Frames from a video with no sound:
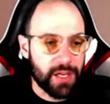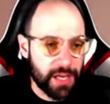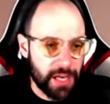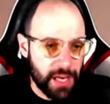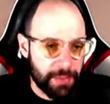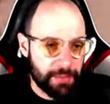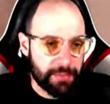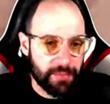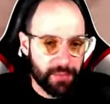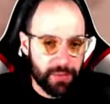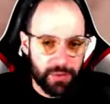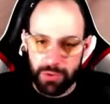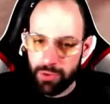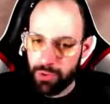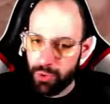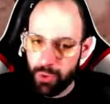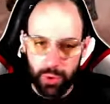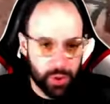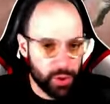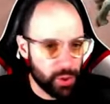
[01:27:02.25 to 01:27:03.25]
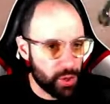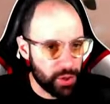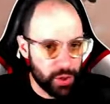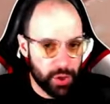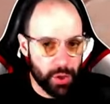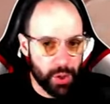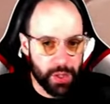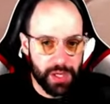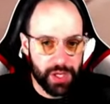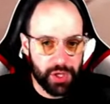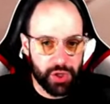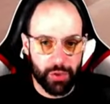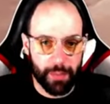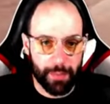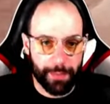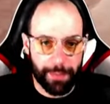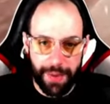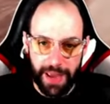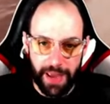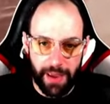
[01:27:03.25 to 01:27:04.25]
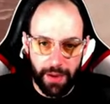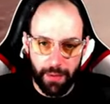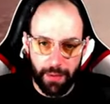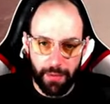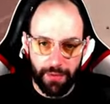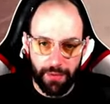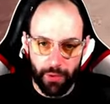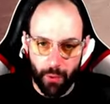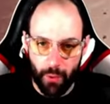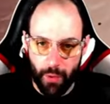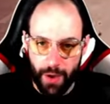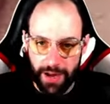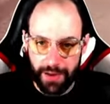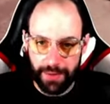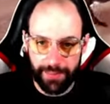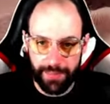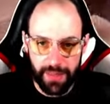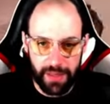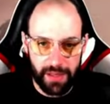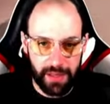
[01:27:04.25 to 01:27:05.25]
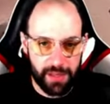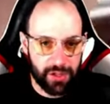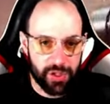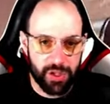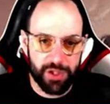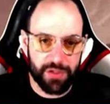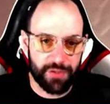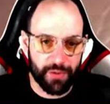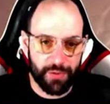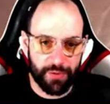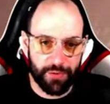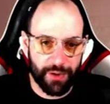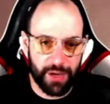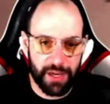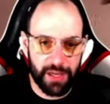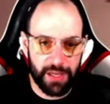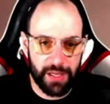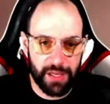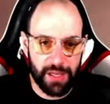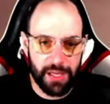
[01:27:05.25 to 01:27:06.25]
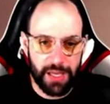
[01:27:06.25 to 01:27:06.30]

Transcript: Yep. You, you don't need to pay for one, just for free.